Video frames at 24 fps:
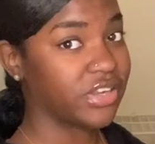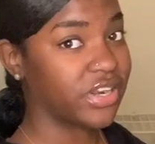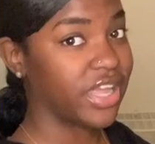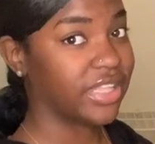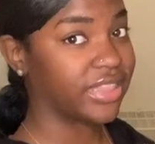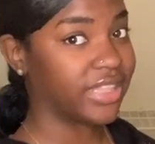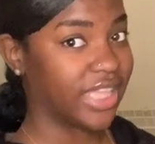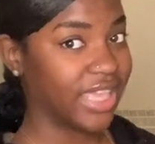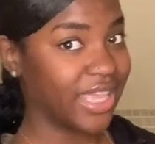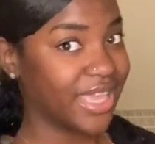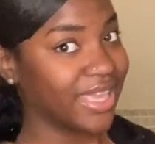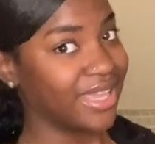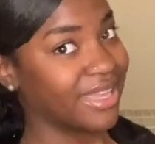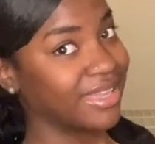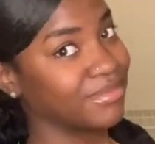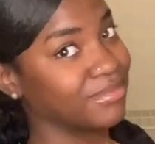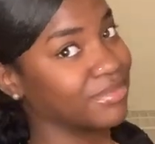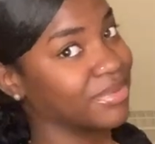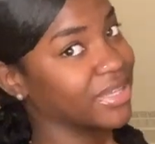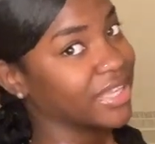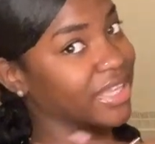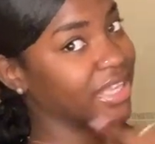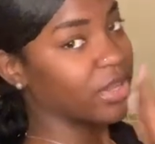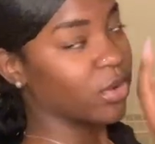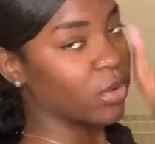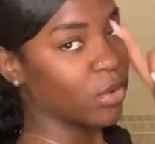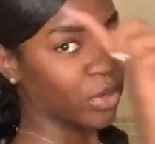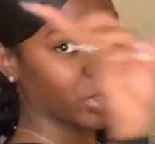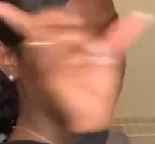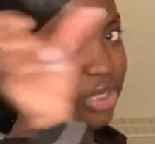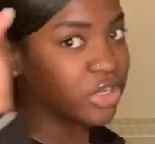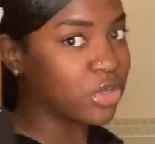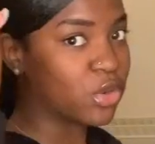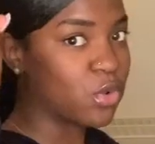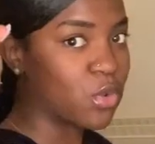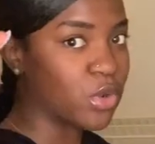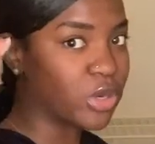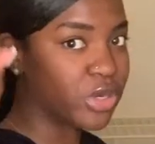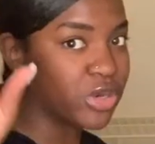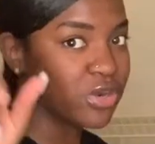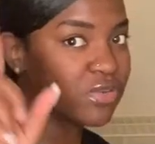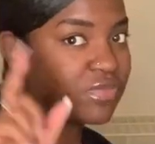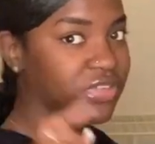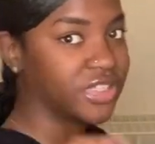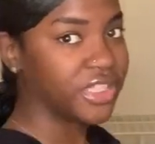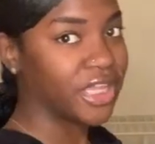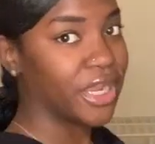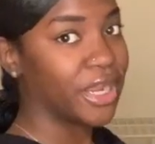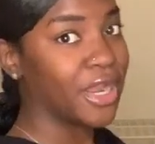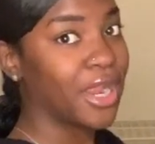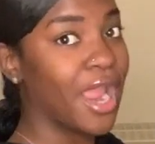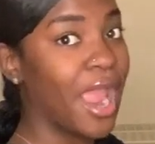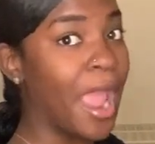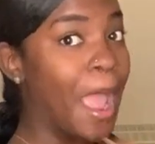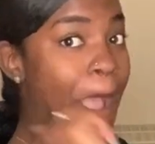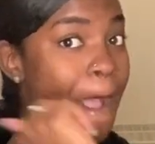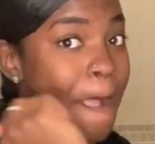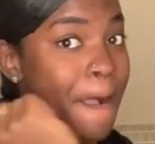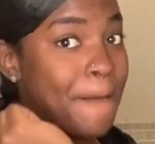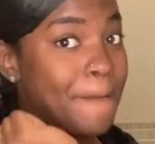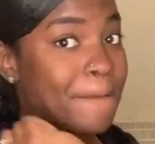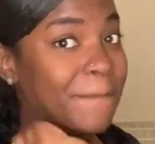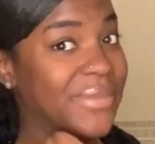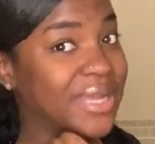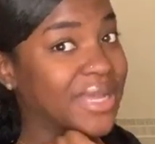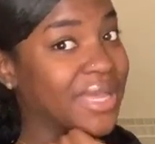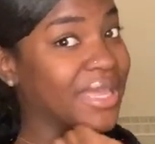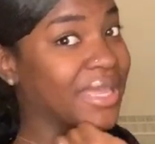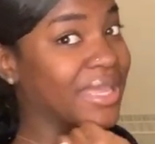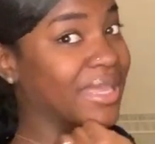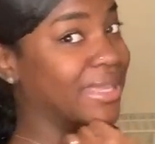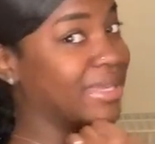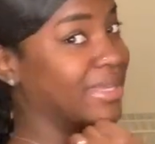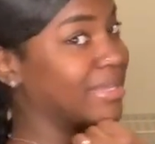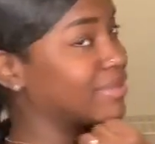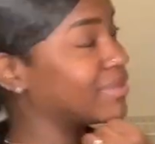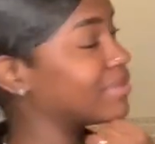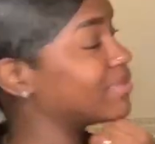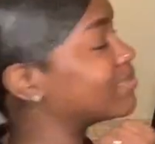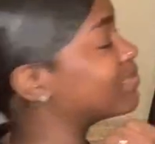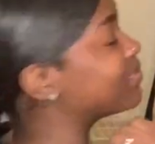it at the end, or in the corner over there. But